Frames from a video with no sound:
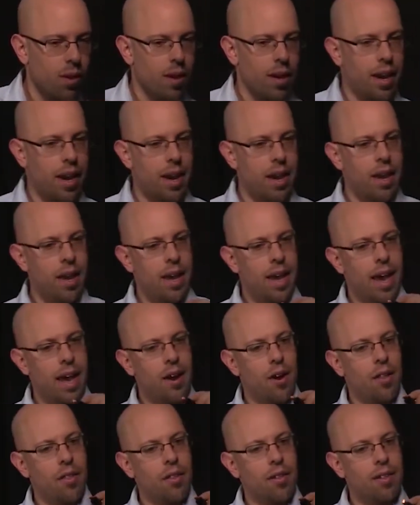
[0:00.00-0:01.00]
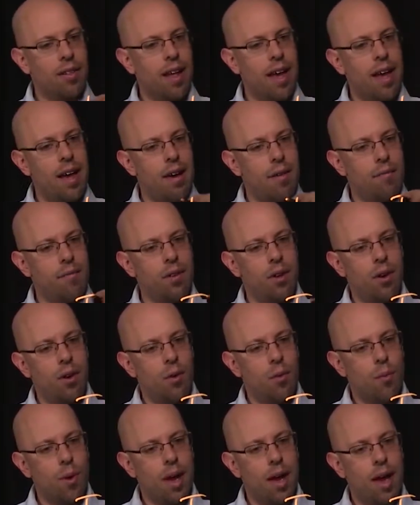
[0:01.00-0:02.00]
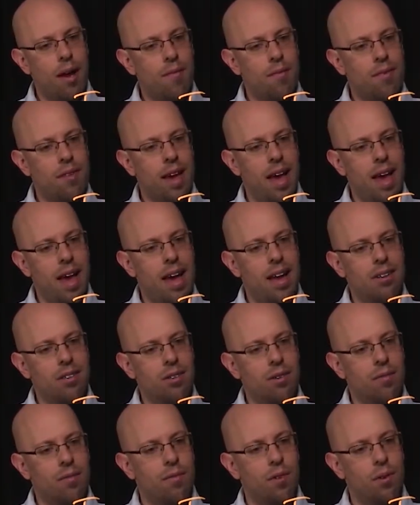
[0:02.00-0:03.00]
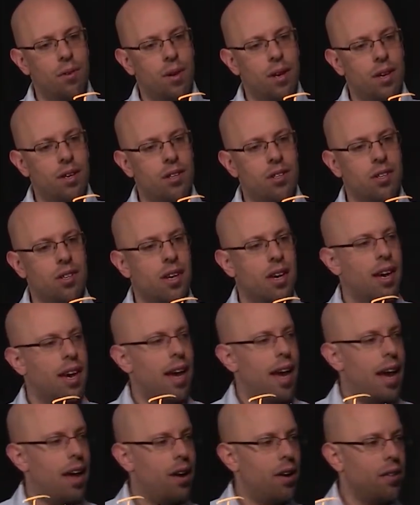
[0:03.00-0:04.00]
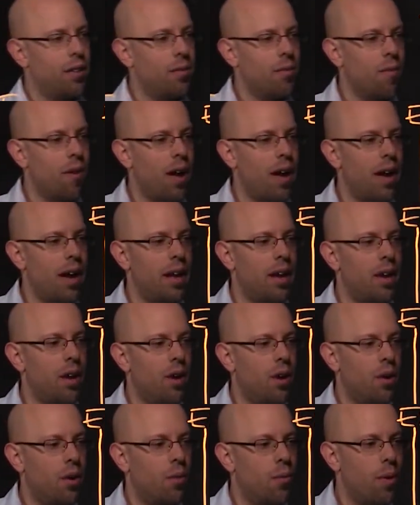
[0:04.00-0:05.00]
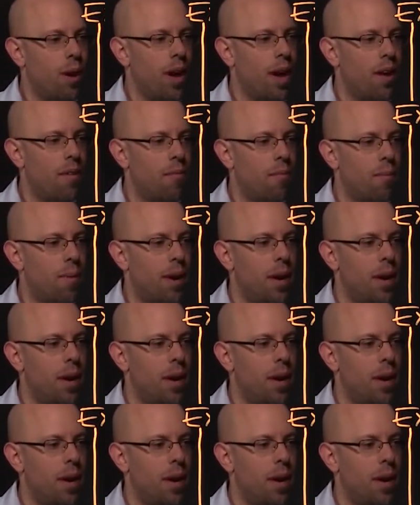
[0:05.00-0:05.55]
Okay? And on the left, we have task-focused, and on the right, we have